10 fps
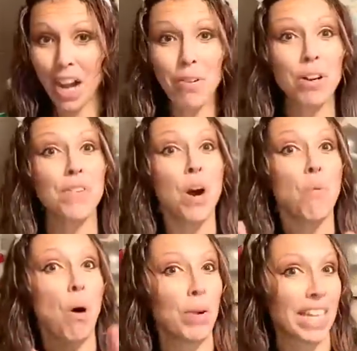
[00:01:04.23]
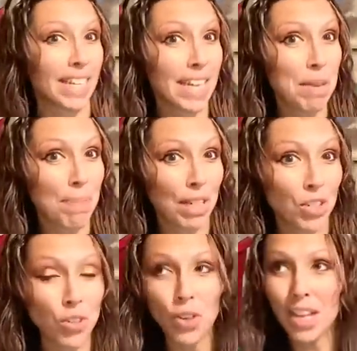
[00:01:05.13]
of, what we can keep and enjoy,
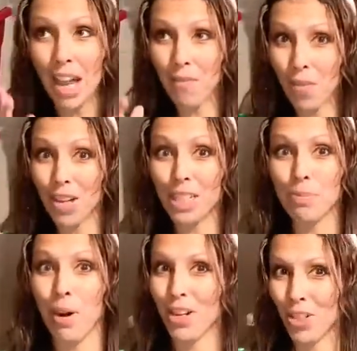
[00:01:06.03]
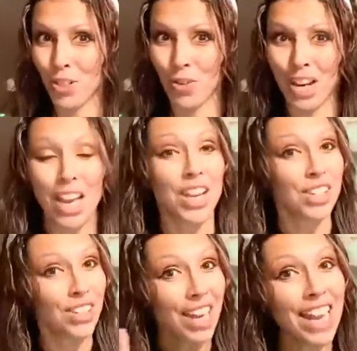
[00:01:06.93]
and what sparks joy. So
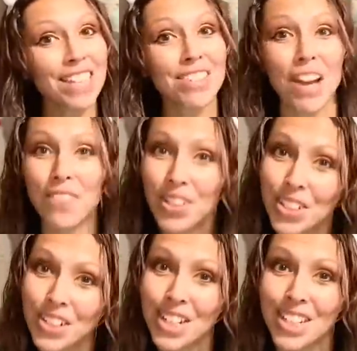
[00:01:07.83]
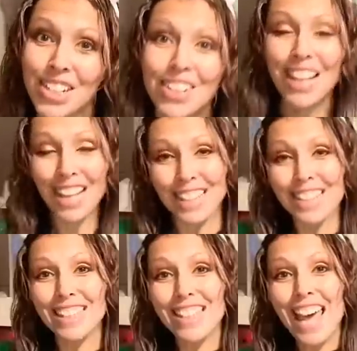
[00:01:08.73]
guys, without further ado,
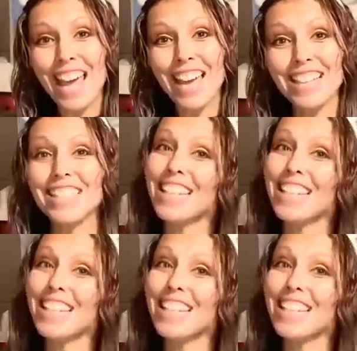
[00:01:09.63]
let's get